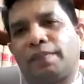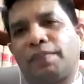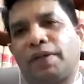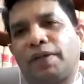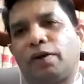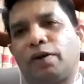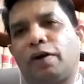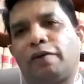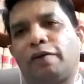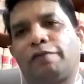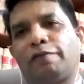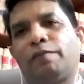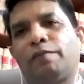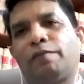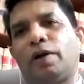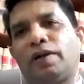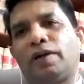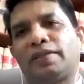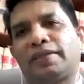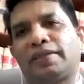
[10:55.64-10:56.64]
golf
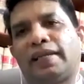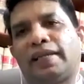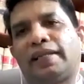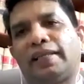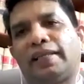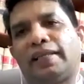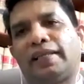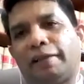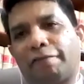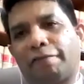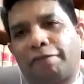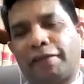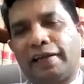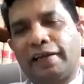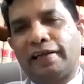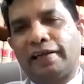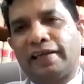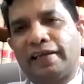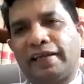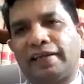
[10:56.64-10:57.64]
balls and they have
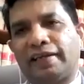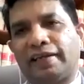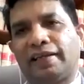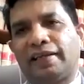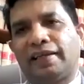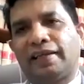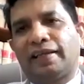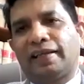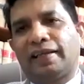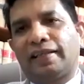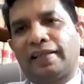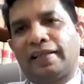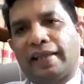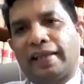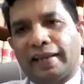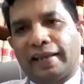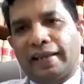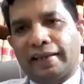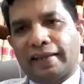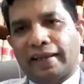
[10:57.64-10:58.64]
filled it, the
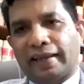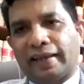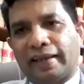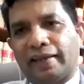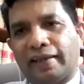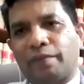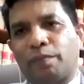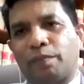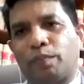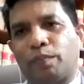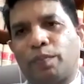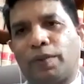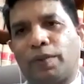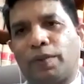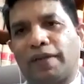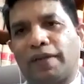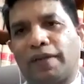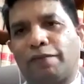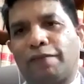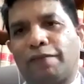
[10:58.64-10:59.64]
entire
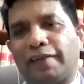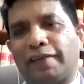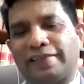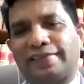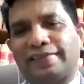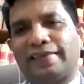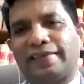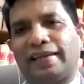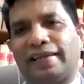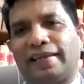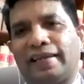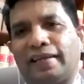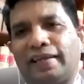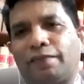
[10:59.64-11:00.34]
vessel, and it